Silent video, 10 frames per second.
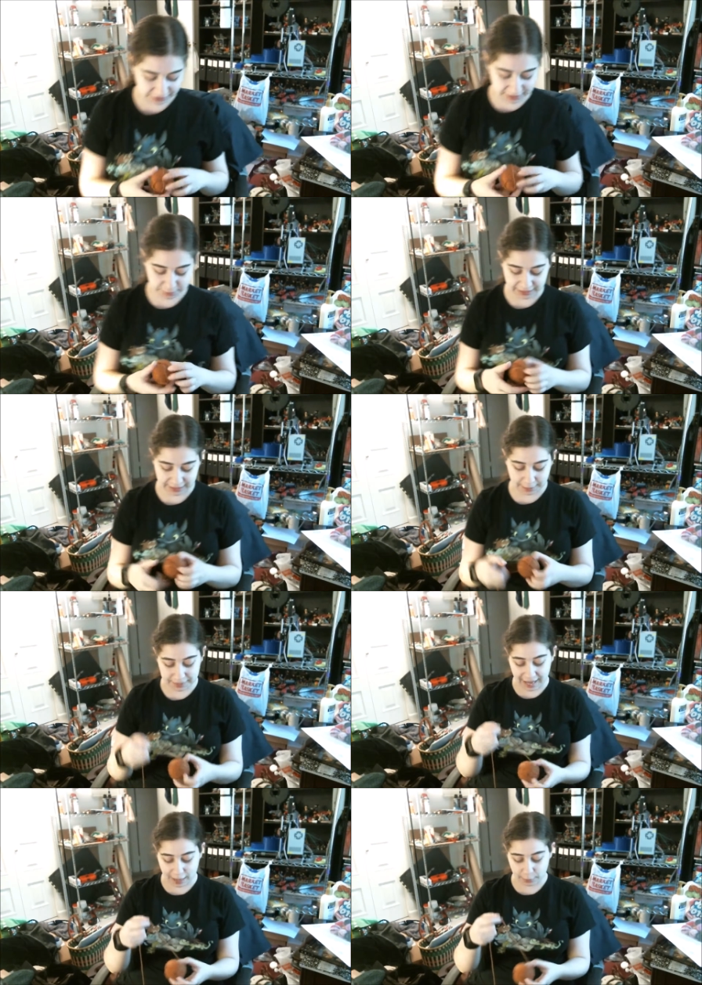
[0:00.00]
I didn't pick it up
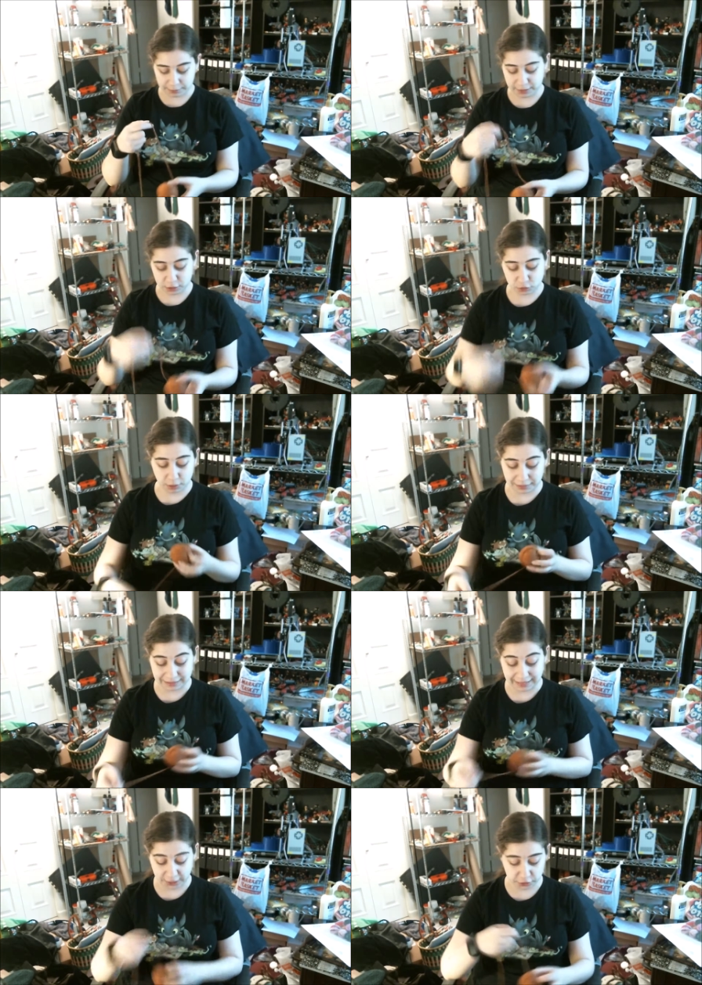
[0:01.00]
now, I'd be in trouble
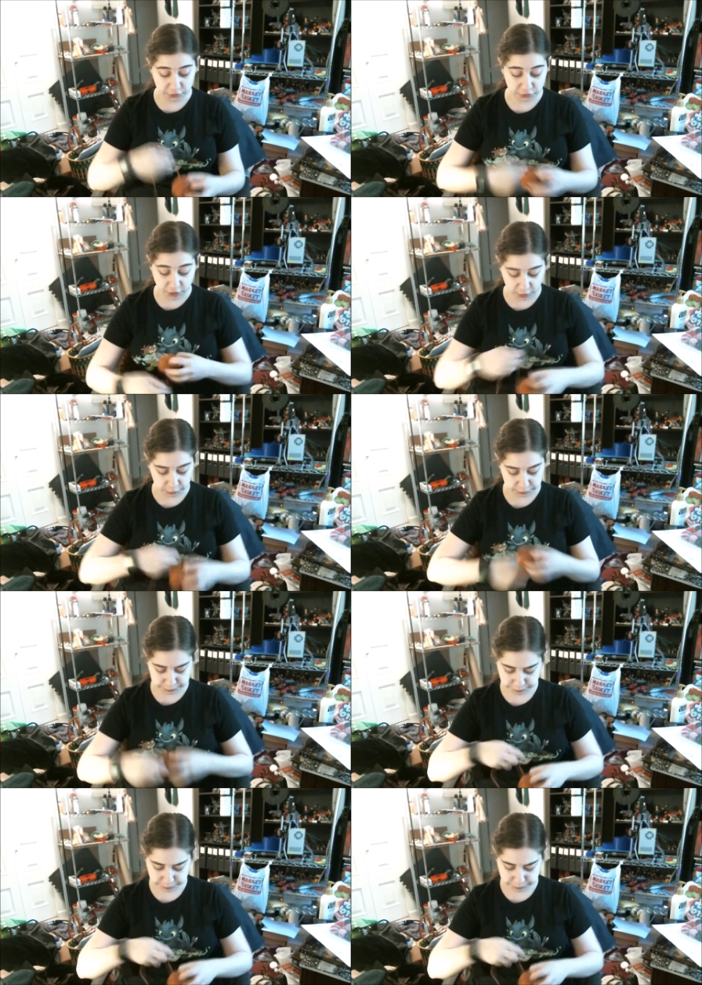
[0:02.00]
later. So,